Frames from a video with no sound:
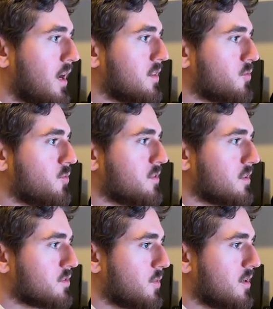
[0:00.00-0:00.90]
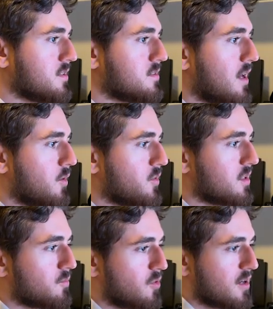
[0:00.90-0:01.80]
And the cool thing as well is that we
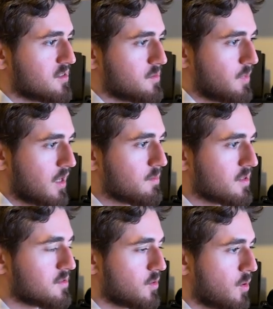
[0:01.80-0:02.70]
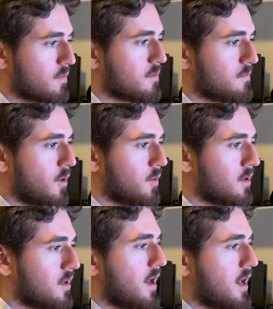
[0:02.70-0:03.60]
can process payments over the
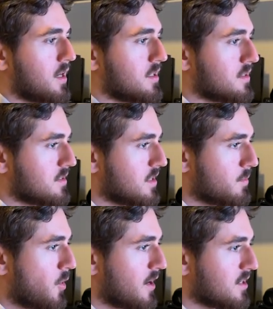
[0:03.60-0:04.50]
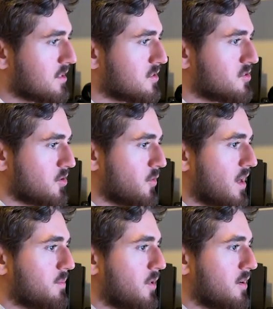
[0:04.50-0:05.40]
phone. And in the demo, I didn't show
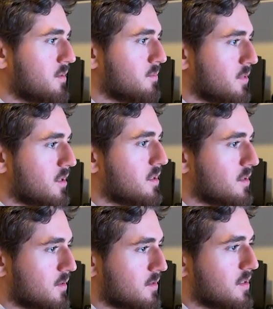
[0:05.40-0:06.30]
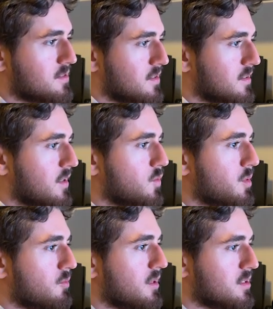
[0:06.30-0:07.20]
that part, but that's something that will
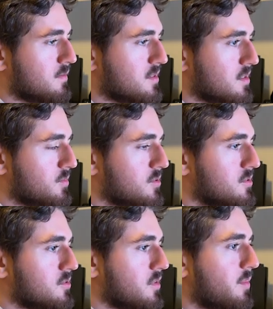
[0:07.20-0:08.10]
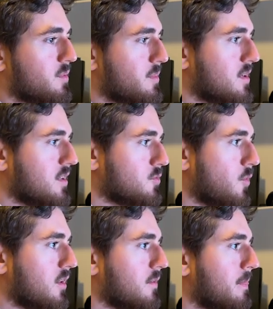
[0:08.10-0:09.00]
be relatively simple to implement as
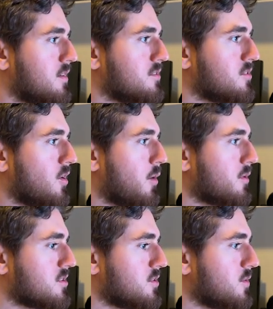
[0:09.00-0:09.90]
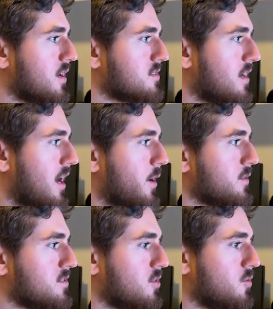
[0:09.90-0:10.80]
well. So I want to show you guys how
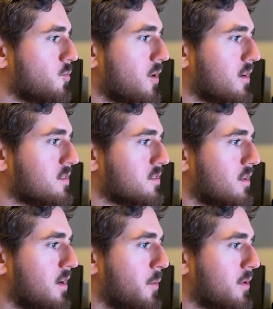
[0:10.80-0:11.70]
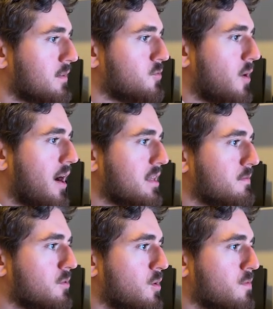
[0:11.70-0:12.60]
this all works. I want to give you a
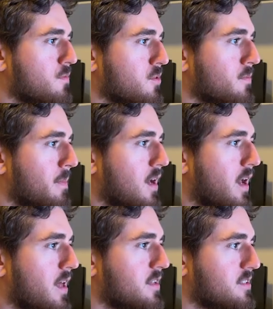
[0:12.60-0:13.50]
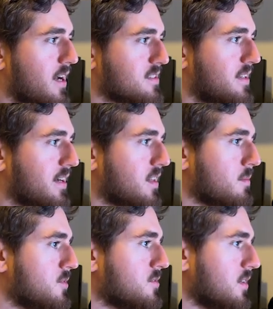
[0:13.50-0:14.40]
high-level overview. And the tech stack that
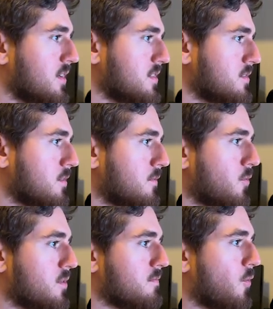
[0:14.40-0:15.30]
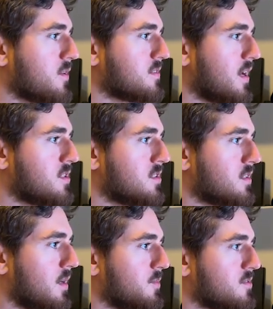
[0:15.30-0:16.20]
I'm using is, for the voice
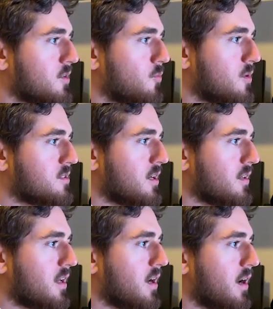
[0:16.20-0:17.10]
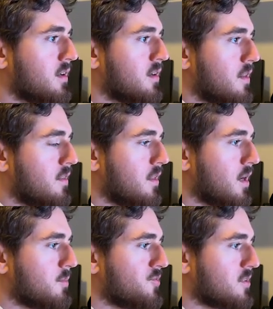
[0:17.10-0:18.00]
agent, I'm using Retell AI. Then
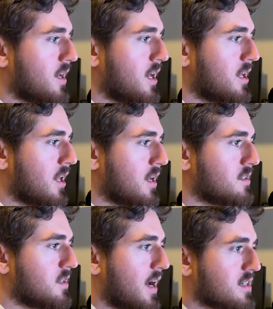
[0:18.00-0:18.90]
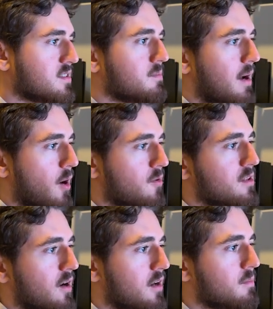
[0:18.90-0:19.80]
I'm using N8N to actually power
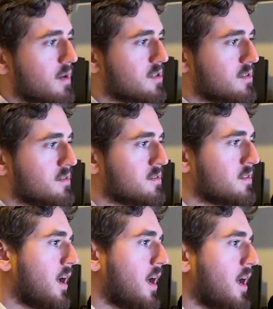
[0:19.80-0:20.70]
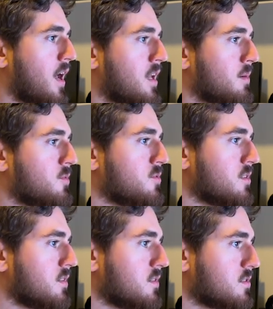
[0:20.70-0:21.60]
the automations. And I'm
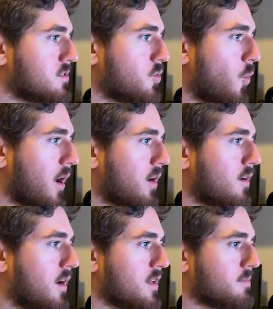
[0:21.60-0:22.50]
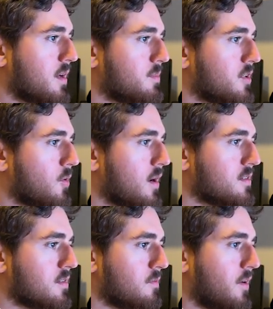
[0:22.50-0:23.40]
using Square as my
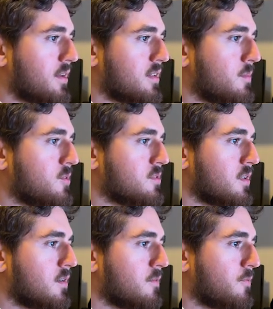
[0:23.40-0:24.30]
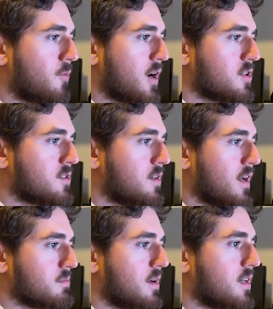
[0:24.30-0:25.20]
POS. And finally, I'm using Fresh
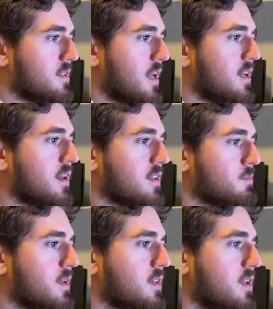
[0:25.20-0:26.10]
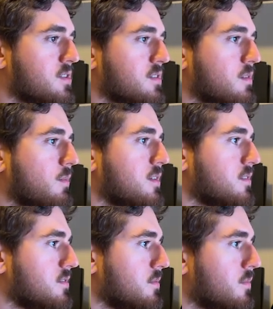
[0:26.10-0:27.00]
as my KDS, my kitchen display
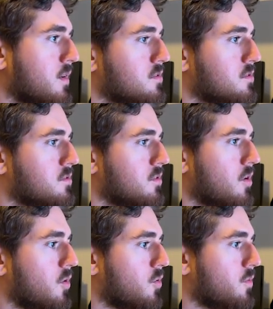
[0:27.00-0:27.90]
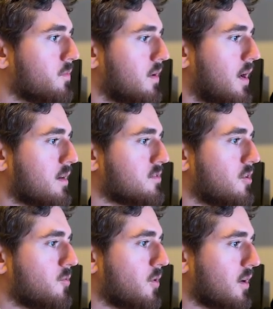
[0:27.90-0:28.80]
system. So how does it
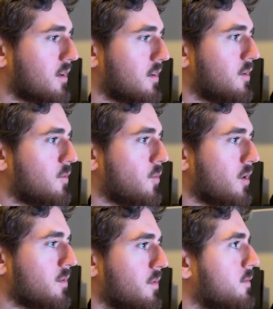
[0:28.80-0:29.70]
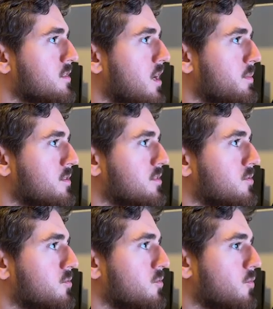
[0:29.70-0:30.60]
all work? Well, let's hop
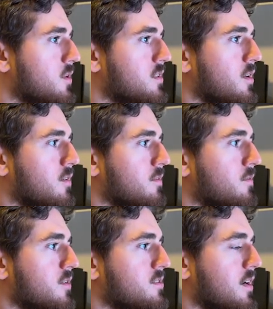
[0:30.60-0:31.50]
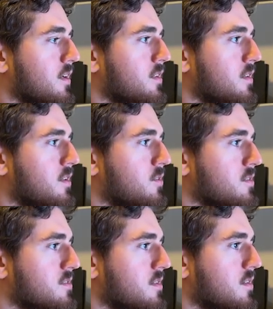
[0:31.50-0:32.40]
into Retell for a second, and you
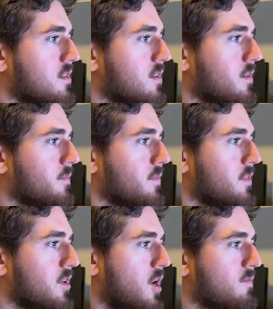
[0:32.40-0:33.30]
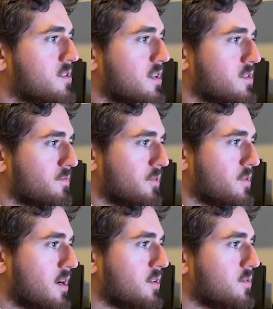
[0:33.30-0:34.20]
can see the conversation flow
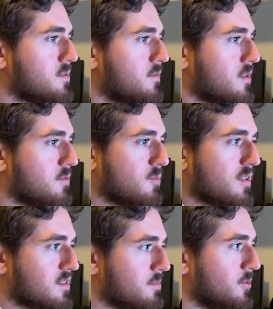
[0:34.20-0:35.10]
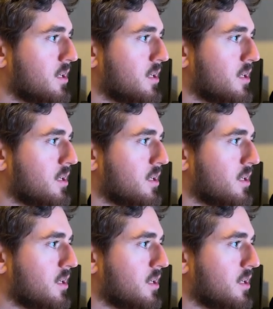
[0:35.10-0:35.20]
that I used for this really simple